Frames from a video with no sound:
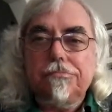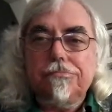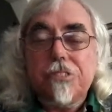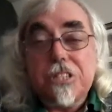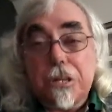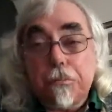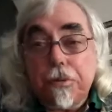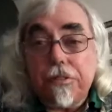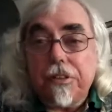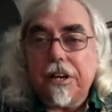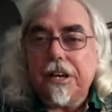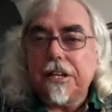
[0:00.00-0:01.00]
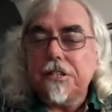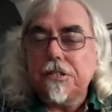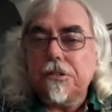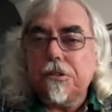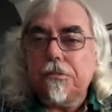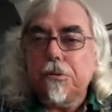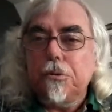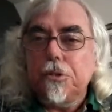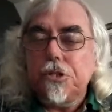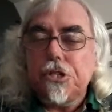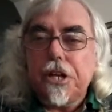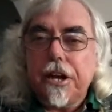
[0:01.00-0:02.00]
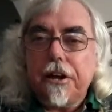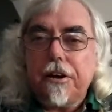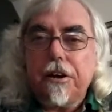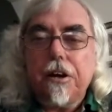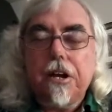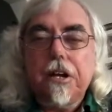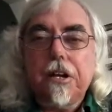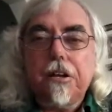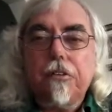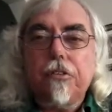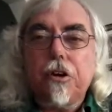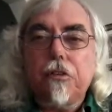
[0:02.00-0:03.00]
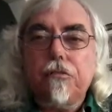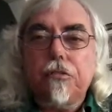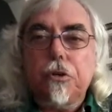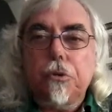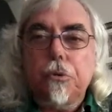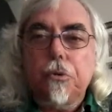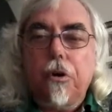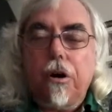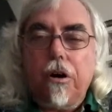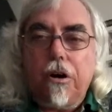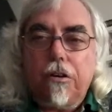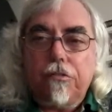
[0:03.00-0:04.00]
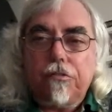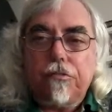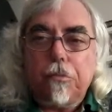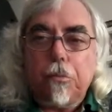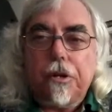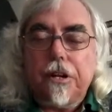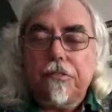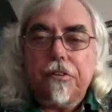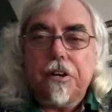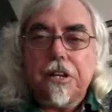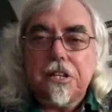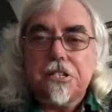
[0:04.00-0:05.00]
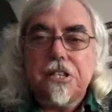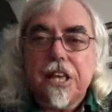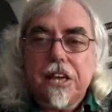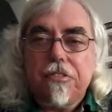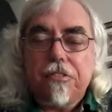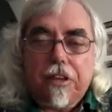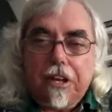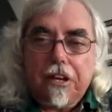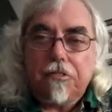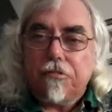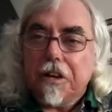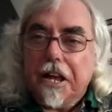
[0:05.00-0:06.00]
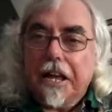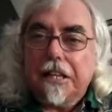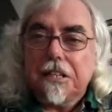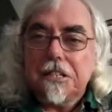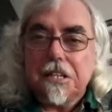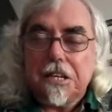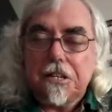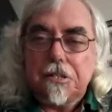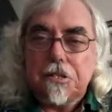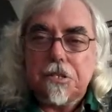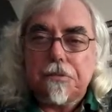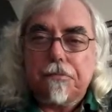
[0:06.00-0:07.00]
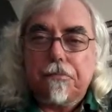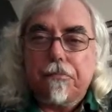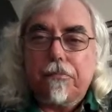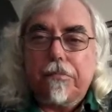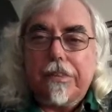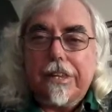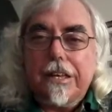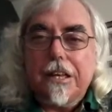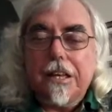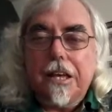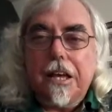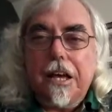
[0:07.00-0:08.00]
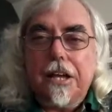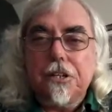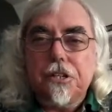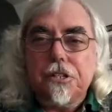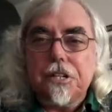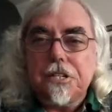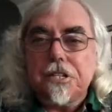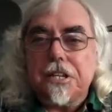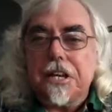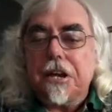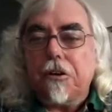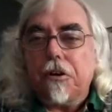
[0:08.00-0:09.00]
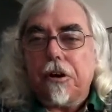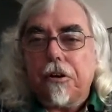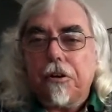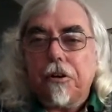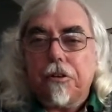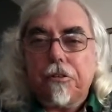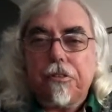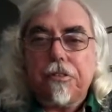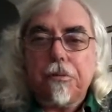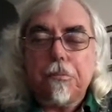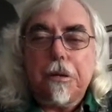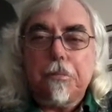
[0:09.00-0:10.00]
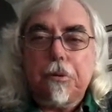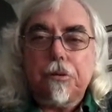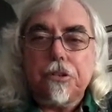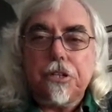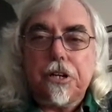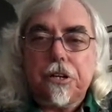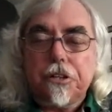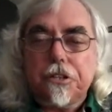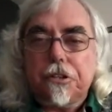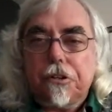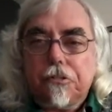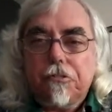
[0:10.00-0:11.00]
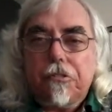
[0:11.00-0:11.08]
sympathize, who share their view of whatever it is they think reality is. And just as here on Earth, people share certain